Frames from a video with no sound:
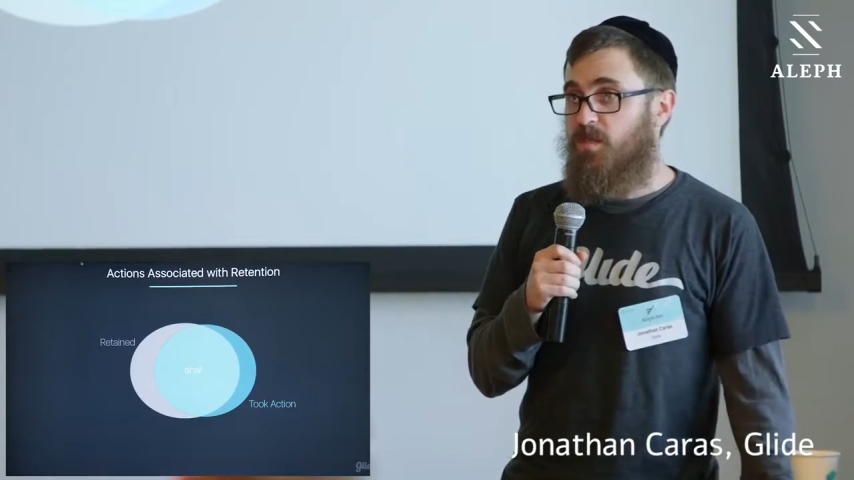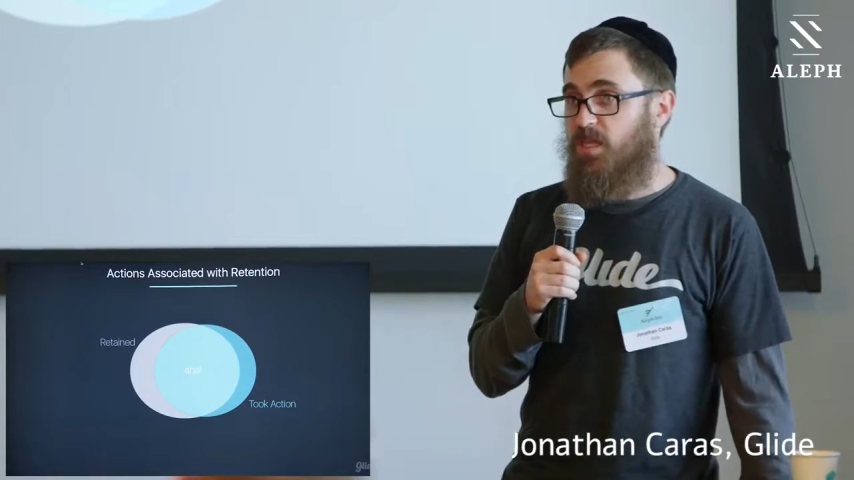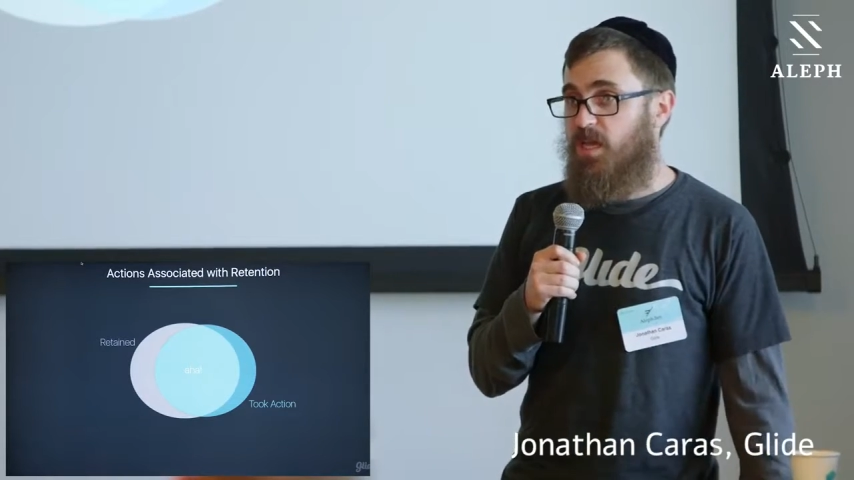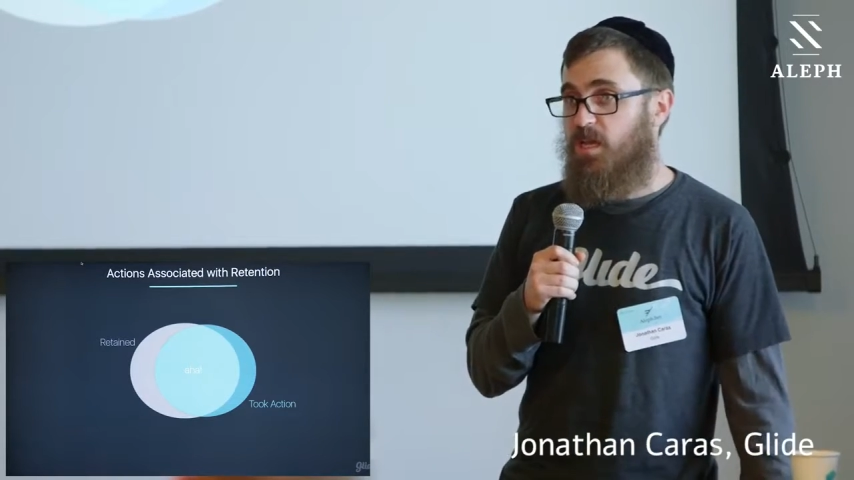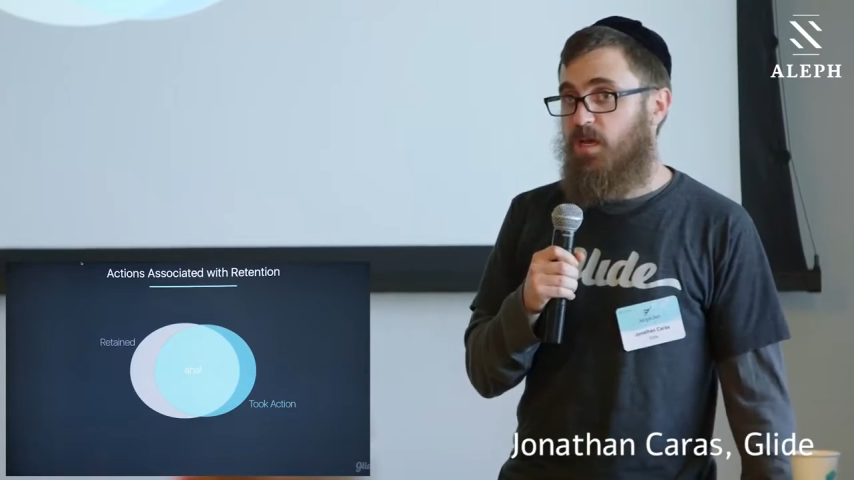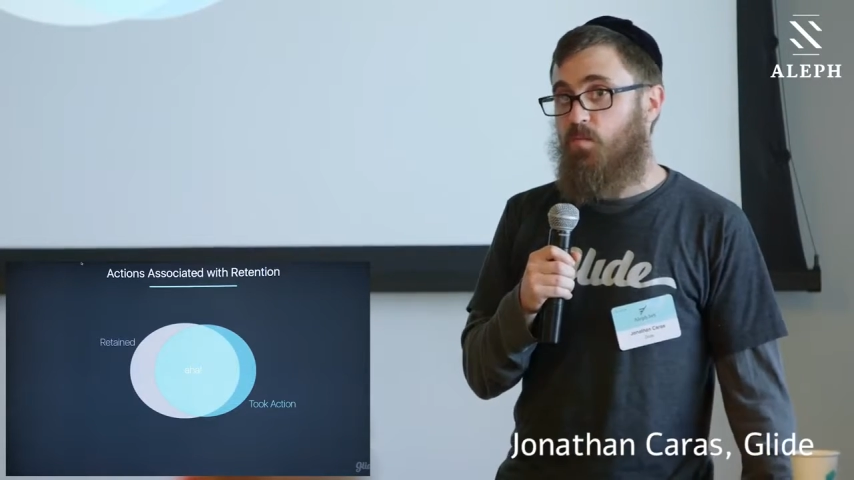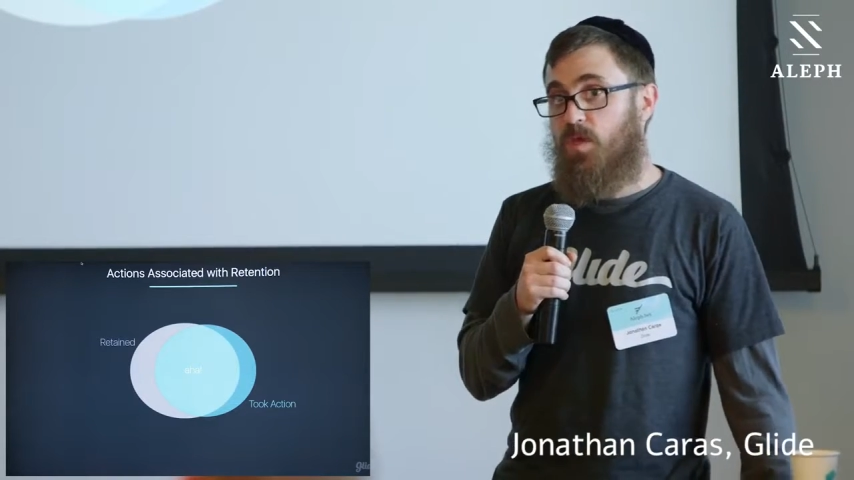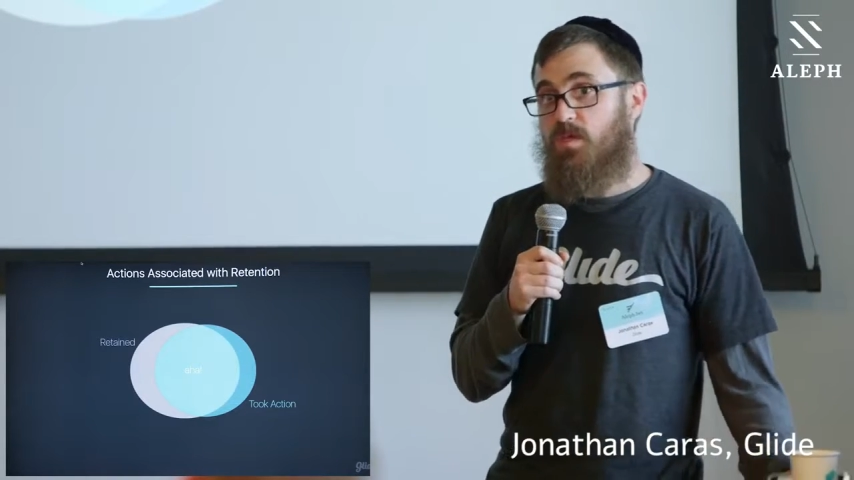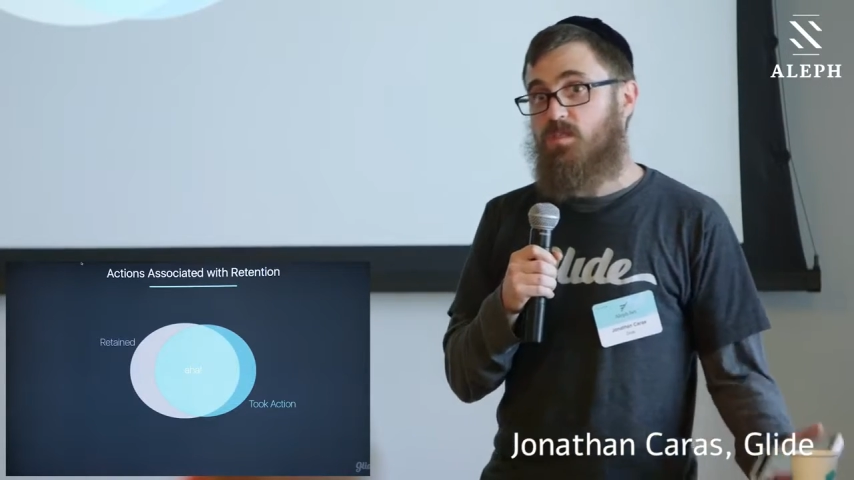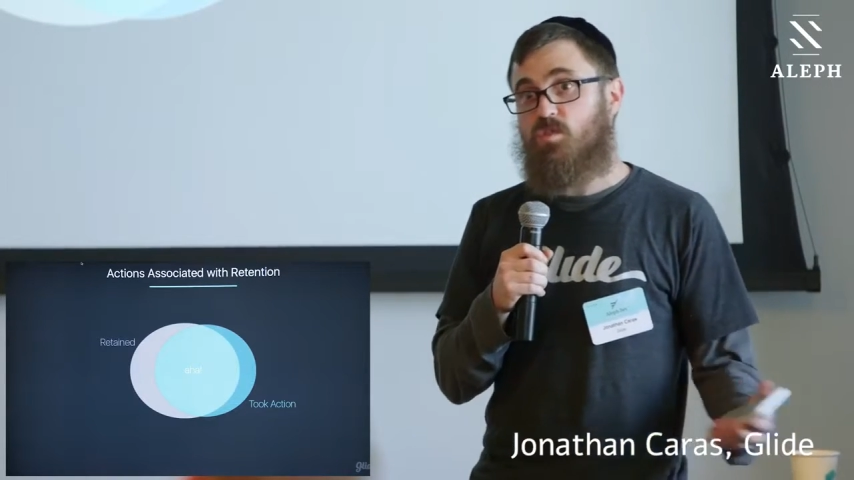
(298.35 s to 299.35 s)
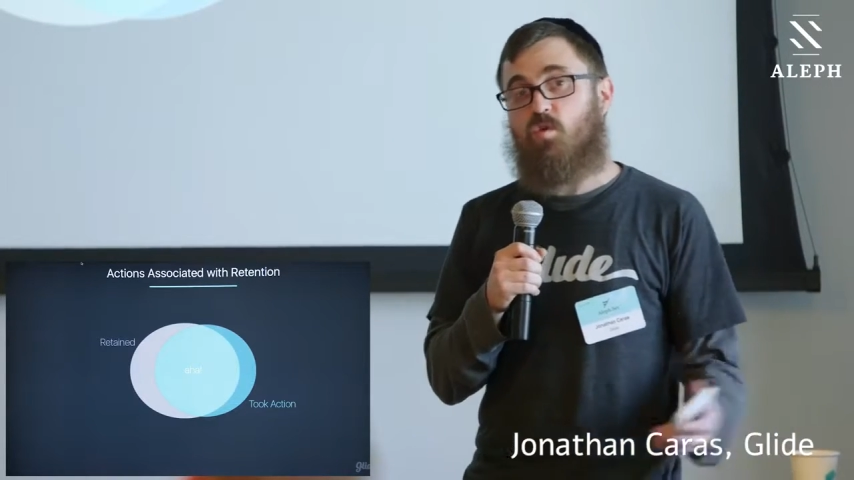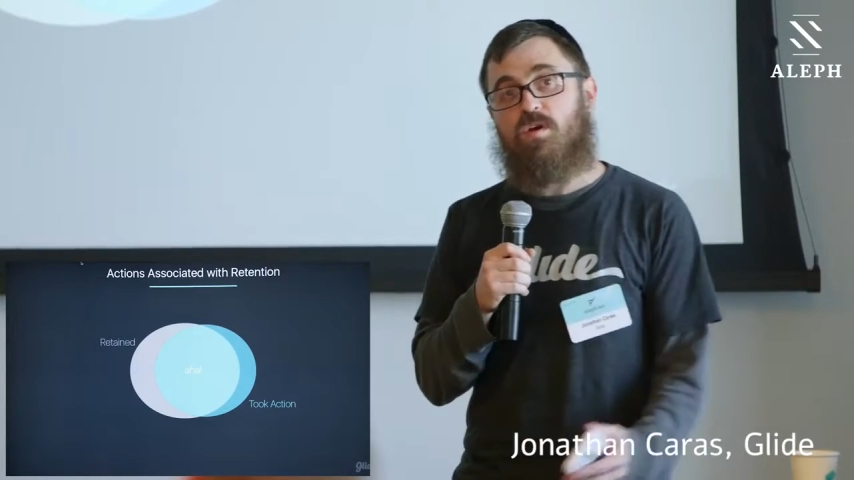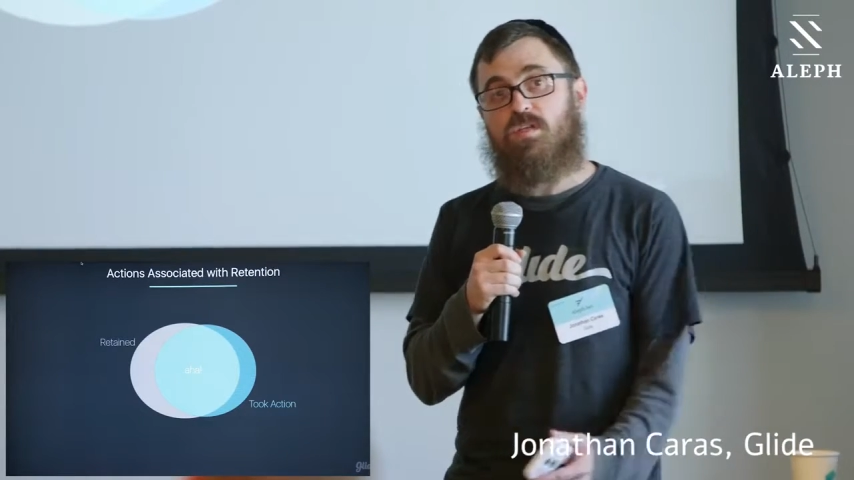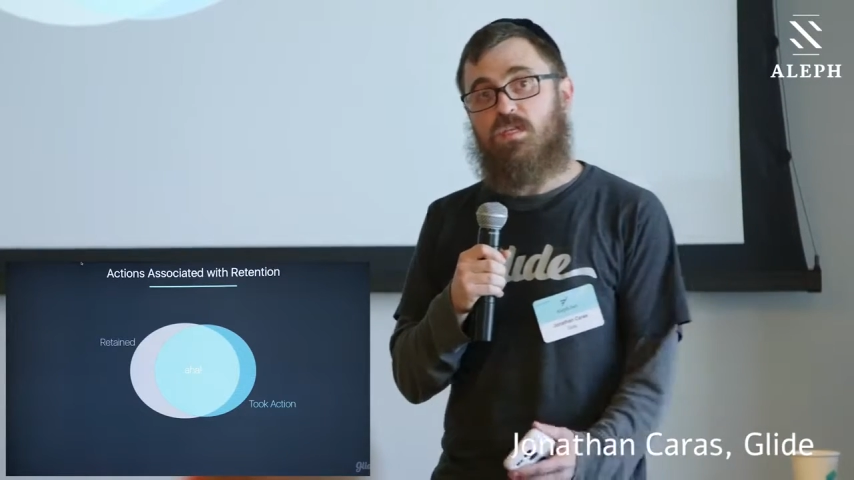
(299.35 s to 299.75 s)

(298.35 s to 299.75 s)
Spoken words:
the data and we store